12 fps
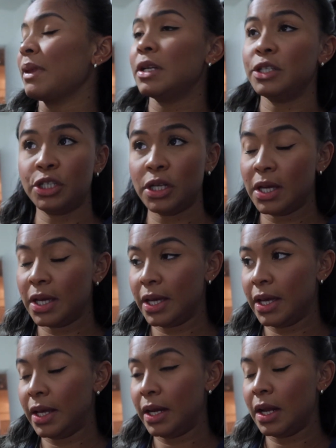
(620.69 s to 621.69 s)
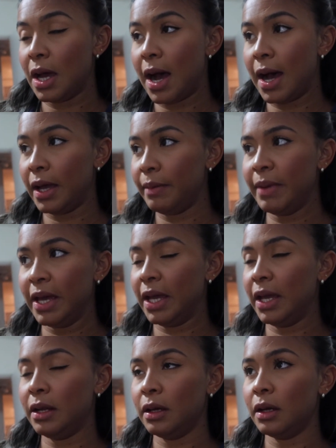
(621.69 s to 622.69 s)
Shein. I
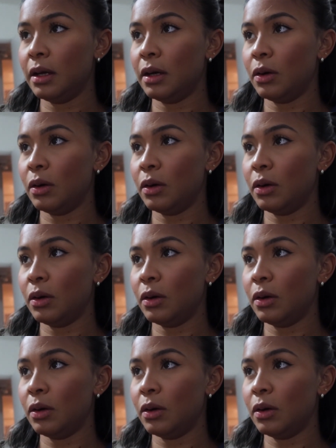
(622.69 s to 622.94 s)
made